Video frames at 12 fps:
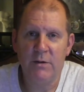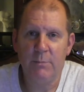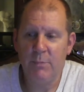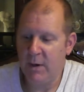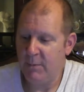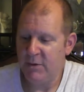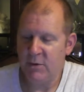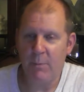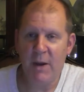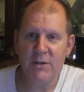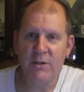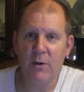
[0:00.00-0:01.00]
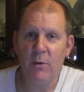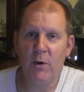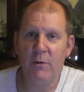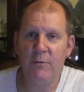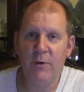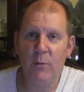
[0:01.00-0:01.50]
But I mean, so basically on
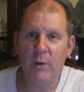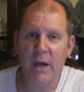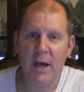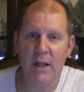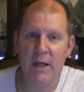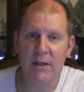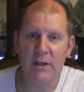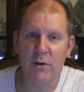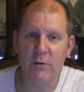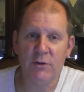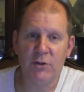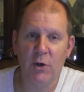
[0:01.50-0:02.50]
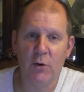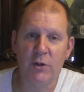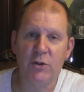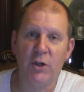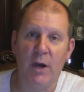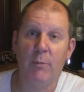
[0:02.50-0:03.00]
the field we got like you know Sterling
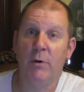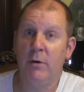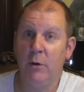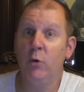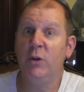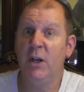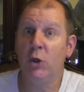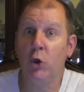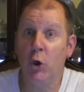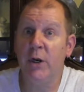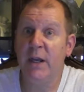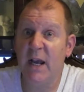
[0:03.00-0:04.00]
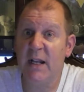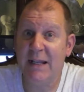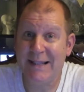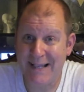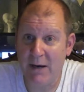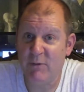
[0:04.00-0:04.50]
Shepard, who did good. He had, he
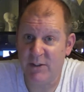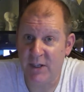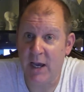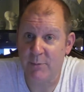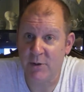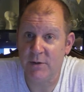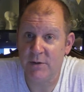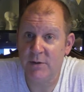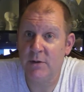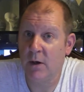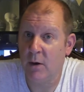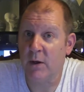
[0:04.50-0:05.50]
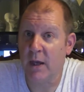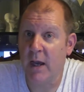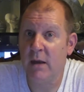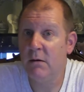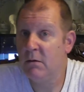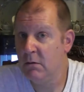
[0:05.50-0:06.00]
had ten receptions.
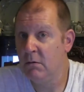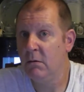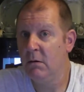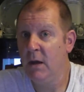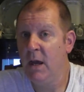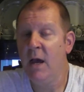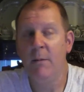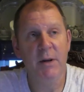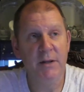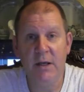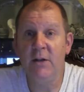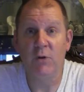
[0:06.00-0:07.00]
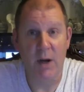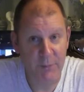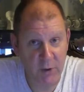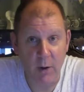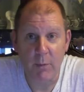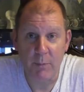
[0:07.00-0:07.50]
Okay, but he, he dropped
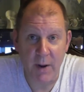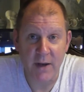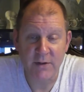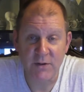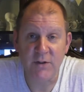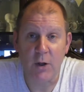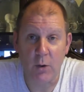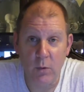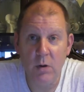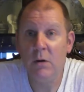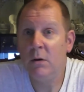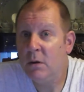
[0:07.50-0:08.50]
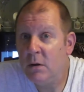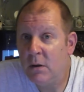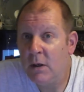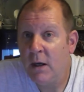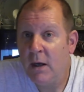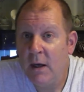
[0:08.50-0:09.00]
a couple passes too.
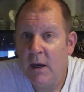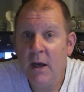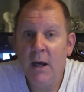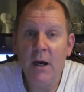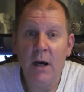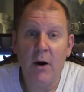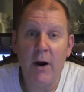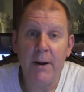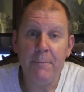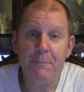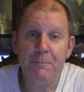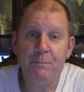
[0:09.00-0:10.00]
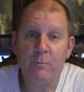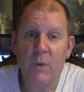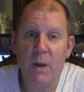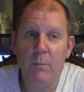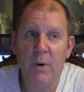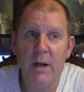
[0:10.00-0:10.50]
All right,
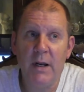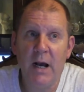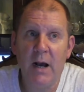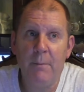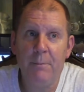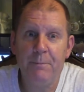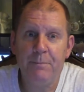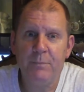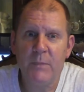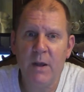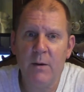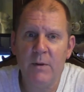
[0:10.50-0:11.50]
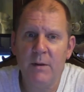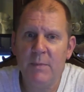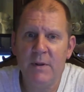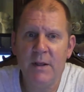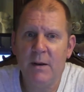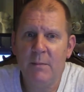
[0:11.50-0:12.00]
but um, you know,
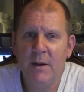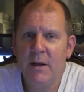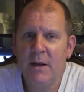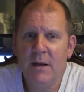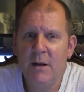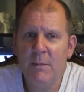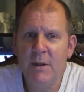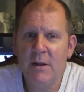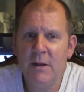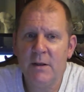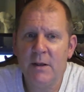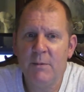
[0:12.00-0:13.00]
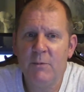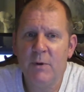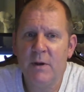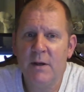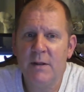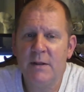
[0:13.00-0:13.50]
but then, I mean, like, I mean, we
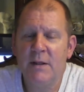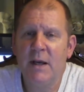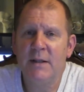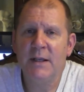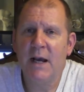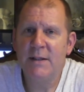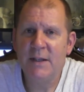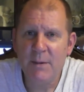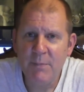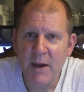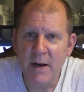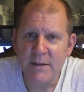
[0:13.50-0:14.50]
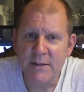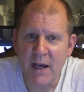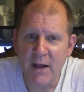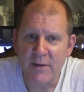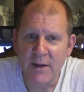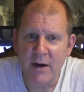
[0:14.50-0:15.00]
got Dante Pettis
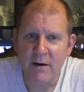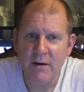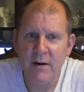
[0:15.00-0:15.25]
out there,